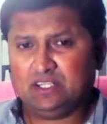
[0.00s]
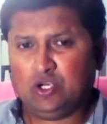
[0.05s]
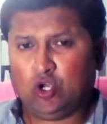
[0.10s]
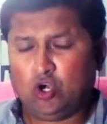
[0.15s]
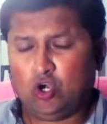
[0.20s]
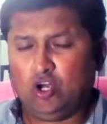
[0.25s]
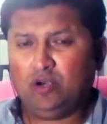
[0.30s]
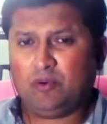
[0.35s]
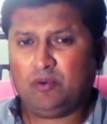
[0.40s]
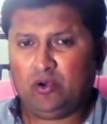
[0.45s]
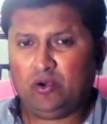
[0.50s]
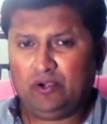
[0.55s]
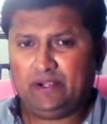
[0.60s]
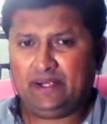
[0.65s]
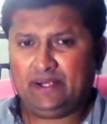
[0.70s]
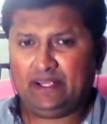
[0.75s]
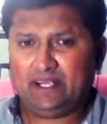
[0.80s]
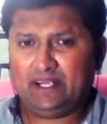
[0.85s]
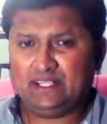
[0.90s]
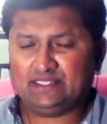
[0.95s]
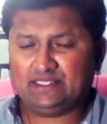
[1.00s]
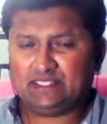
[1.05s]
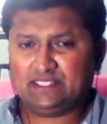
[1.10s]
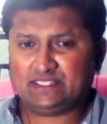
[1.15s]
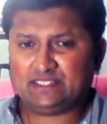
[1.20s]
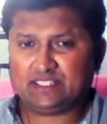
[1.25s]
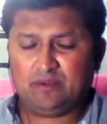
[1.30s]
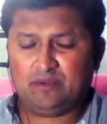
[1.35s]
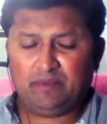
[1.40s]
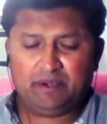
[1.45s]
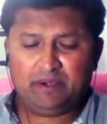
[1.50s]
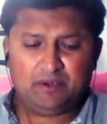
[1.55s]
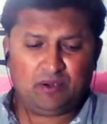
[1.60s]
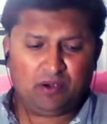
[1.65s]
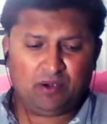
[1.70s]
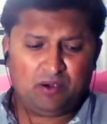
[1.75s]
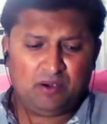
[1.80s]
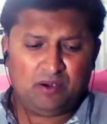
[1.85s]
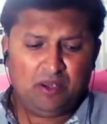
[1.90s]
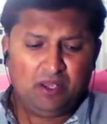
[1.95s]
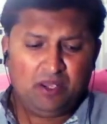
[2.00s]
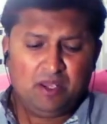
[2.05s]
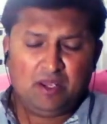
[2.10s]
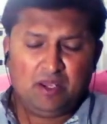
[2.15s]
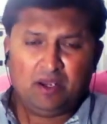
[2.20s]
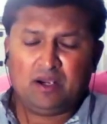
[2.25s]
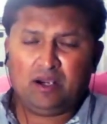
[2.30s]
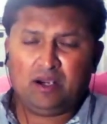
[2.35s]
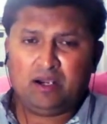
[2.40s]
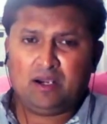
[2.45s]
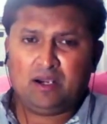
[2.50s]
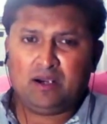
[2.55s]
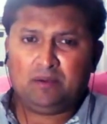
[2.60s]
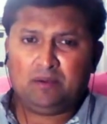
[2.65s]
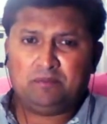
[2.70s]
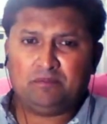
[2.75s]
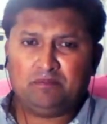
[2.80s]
on political system, uh,